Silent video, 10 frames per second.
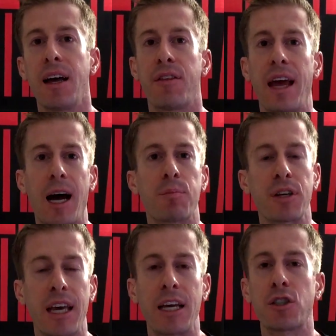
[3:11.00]
The
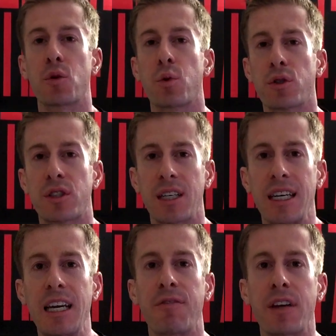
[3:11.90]
application will
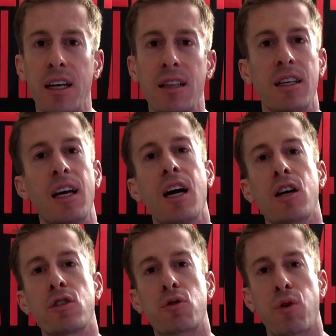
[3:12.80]
significantly
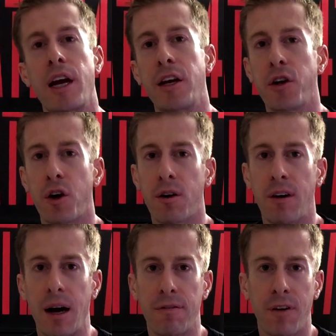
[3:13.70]
drain your
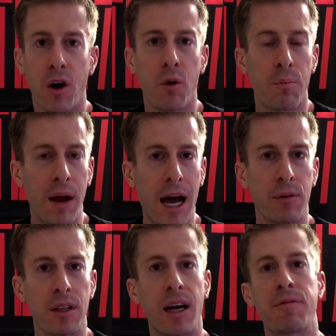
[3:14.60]
phone
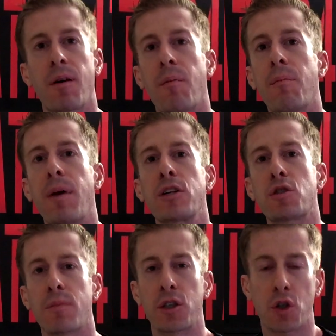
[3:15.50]
battery life
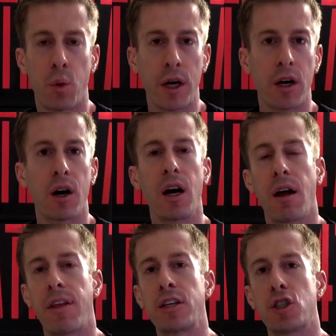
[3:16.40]
much quicker
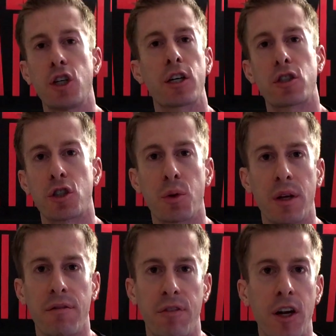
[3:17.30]
than just
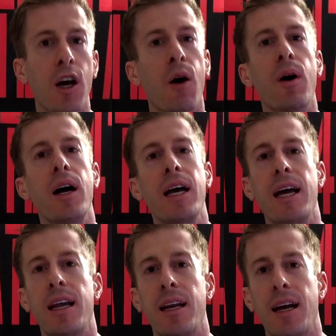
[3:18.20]
shooting video.
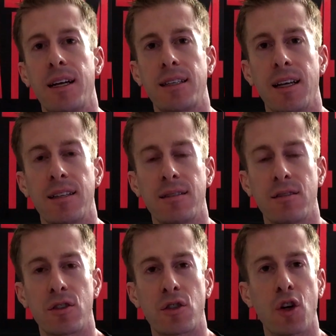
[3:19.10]
And it
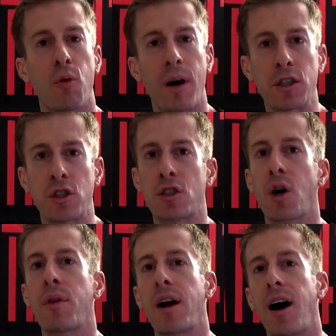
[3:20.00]
so much
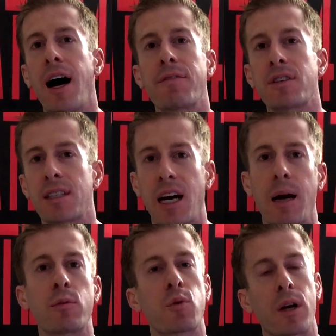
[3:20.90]
so that
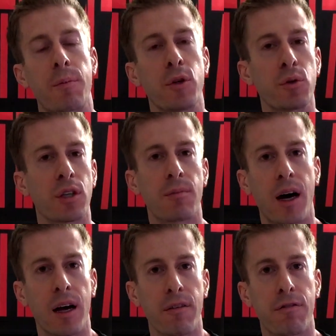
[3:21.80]
oftentimes when I'm using
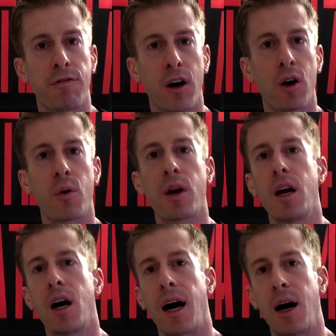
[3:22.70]
my phone
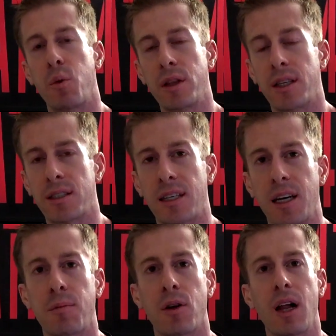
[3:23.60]
with this
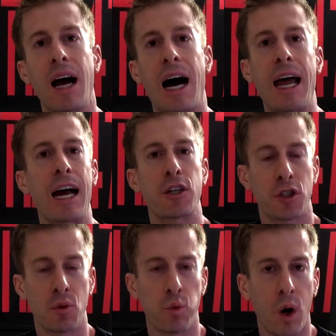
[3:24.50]
gimbal, I
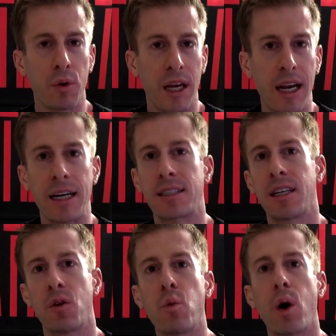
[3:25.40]
actually won't connect it
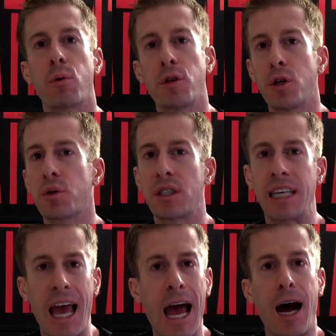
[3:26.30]
and won't use
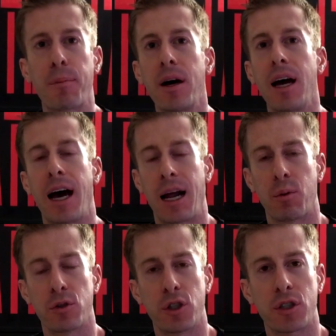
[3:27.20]
the app. And I
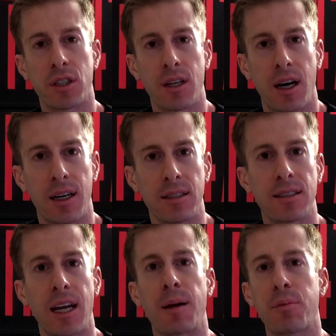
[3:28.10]
will just
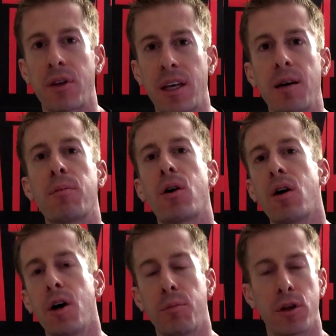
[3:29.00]
set up the gimbal,
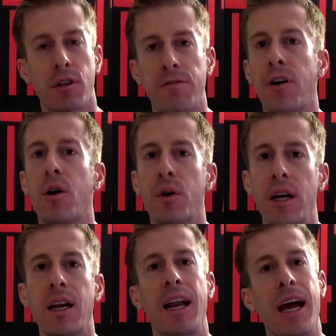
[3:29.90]
put the phone
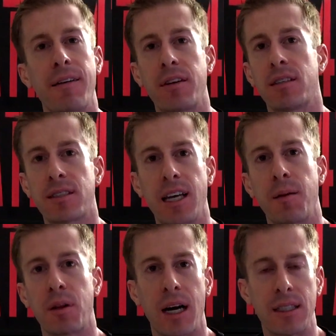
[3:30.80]
in, and have it
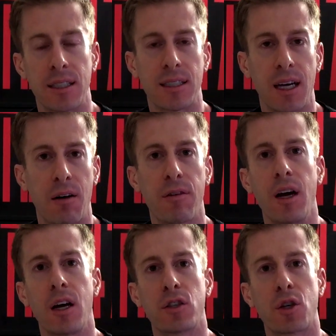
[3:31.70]
stabilize itself.
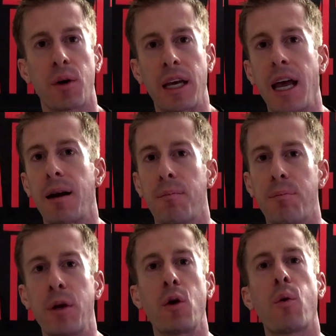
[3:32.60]
So again,
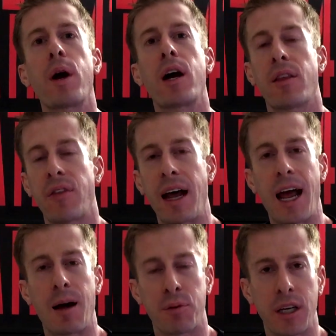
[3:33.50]
be aware that that
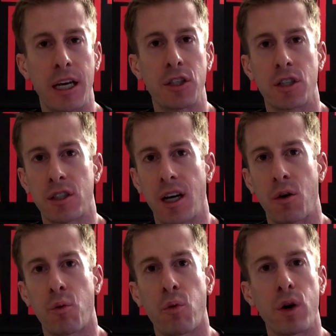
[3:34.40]
application is going to
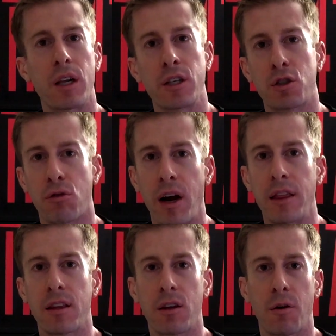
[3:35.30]
really
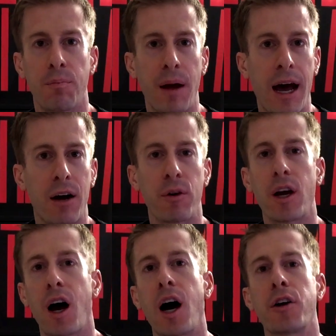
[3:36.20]
drain your
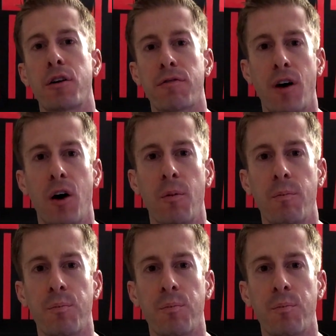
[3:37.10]
battery on your phone.